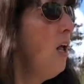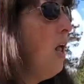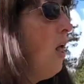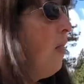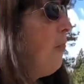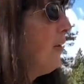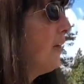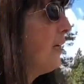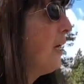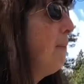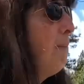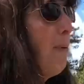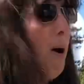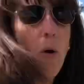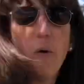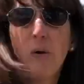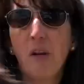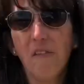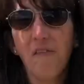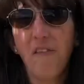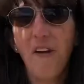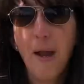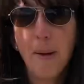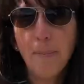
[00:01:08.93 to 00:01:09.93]
The Cabona
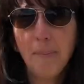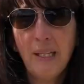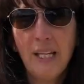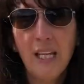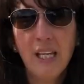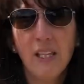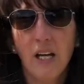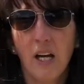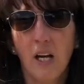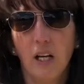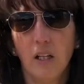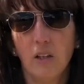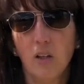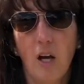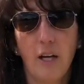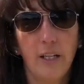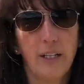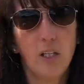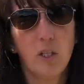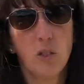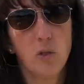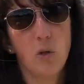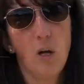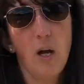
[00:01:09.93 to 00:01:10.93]
family, the
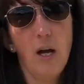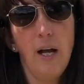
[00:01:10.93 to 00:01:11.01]
longest